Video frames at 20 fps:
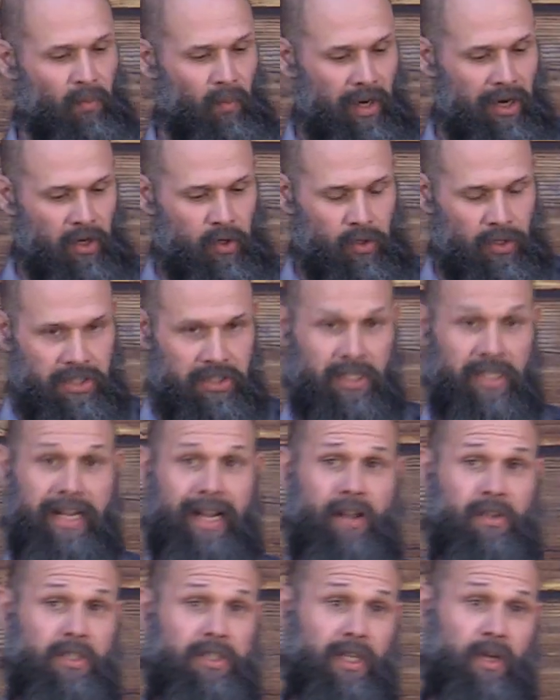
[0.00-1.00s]
and where Christian
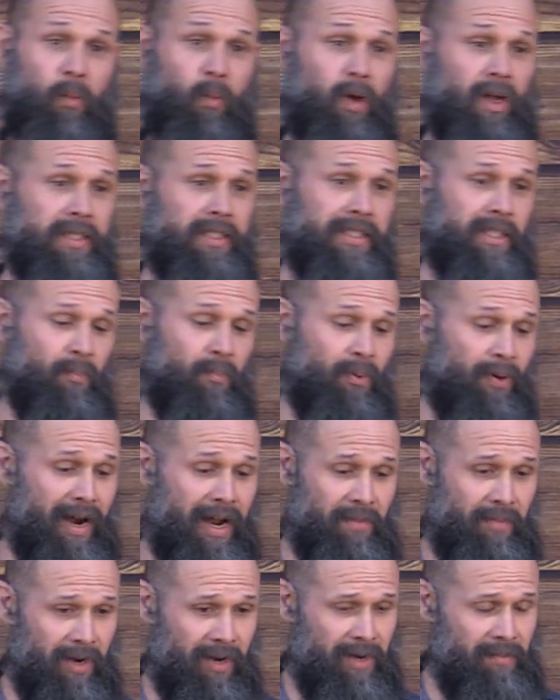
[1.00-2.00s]
counseling was the
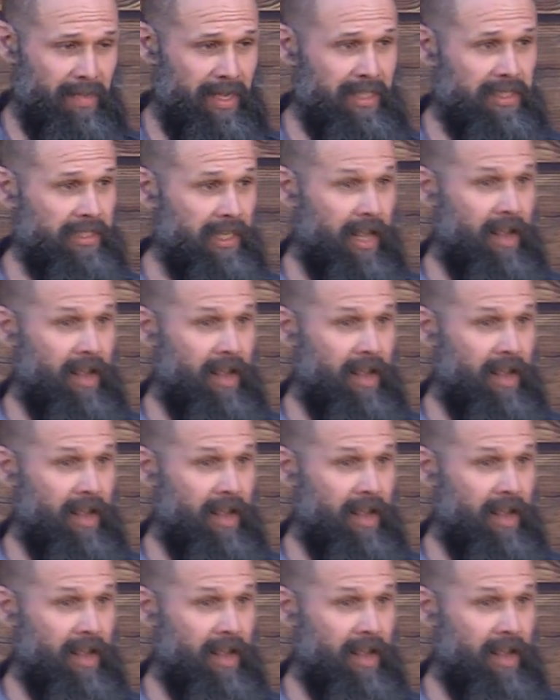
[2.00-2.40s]
primary means